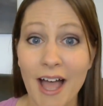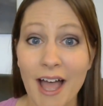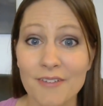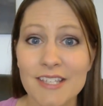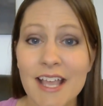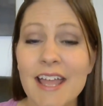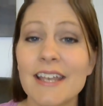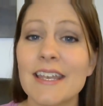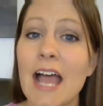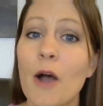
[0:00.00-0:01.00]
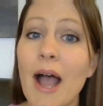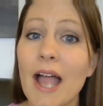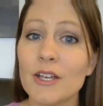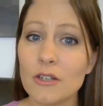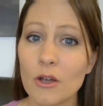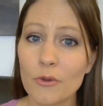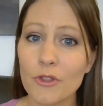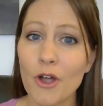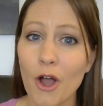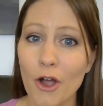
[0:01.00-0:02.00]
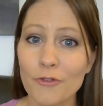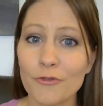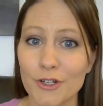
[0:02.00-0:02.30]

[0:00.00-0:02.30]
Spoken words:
lives. Now, I know there are